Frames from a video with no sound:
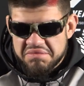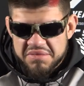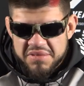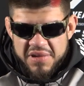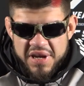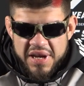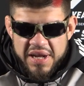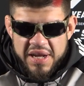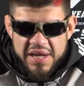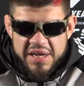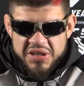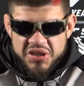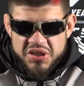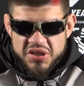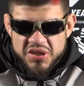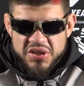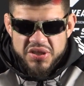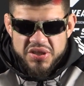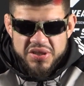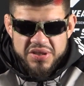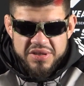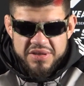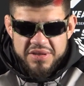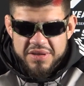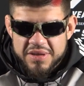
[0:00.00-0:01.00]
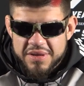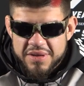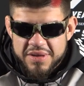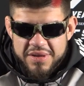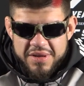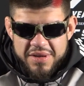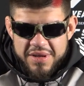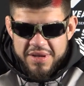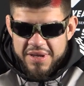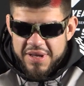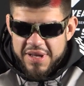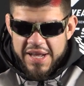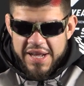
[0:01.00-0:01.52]
I
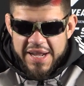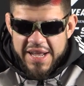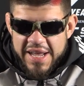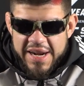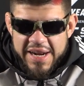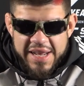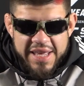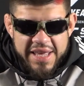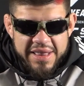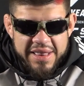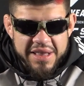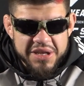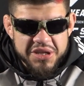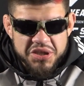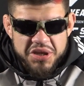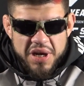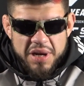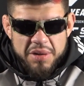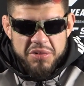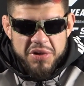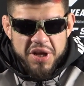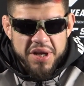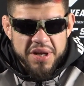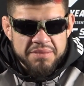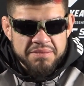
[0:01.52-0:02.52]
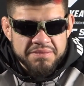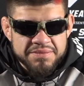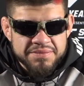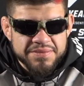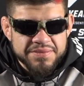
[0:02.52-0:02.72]
got to get the job done.